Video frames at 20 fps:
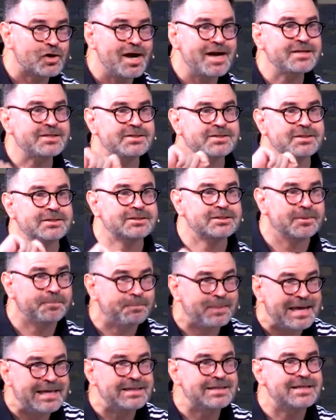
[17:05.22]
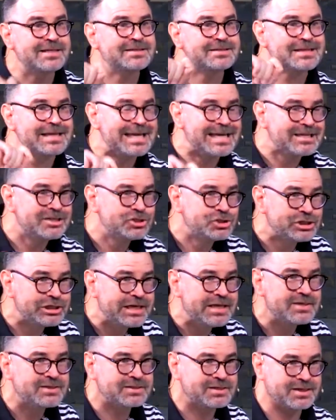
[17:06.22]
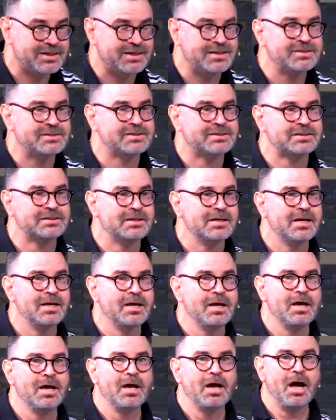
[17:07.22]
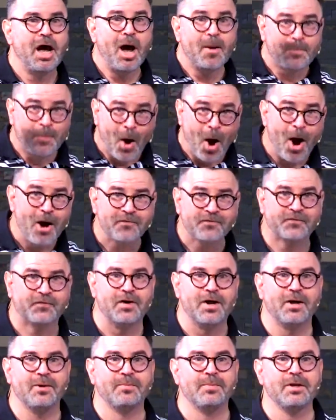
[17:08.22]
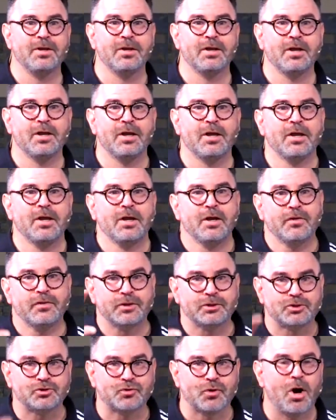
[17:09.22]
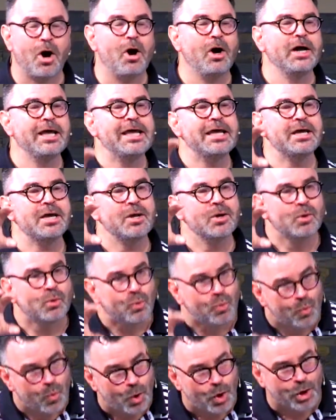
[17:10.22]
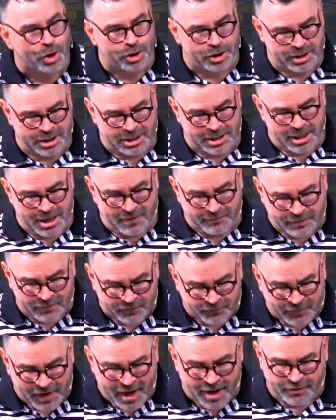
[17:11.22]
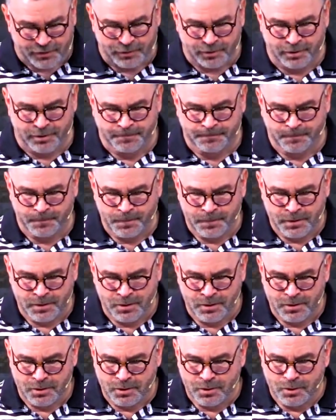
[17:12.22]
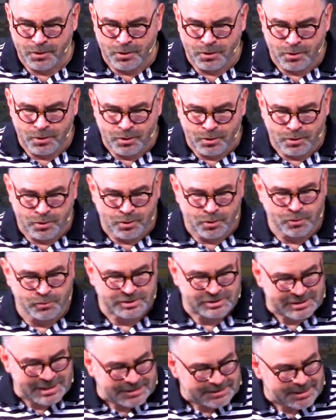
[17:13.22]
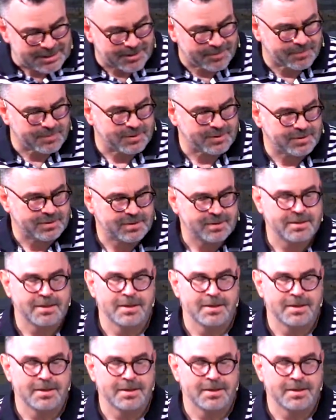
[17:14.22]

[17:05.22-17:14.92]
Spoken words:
trust, dependence in Jesus apart from the drawing work of the Father who sent him.